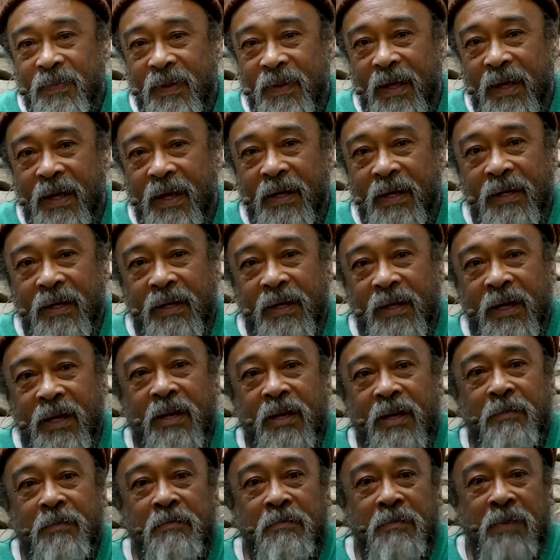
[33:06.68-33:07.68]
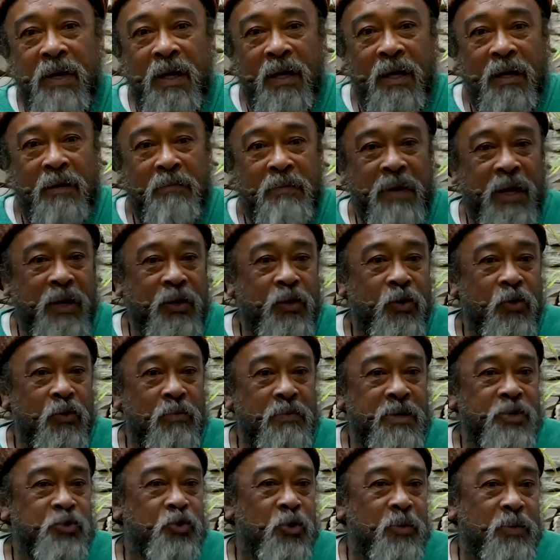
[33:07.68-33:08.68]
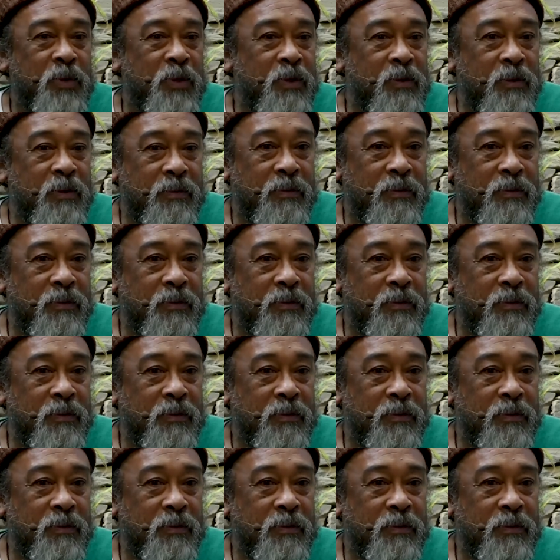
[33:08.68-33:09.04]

and they merely make you miserable.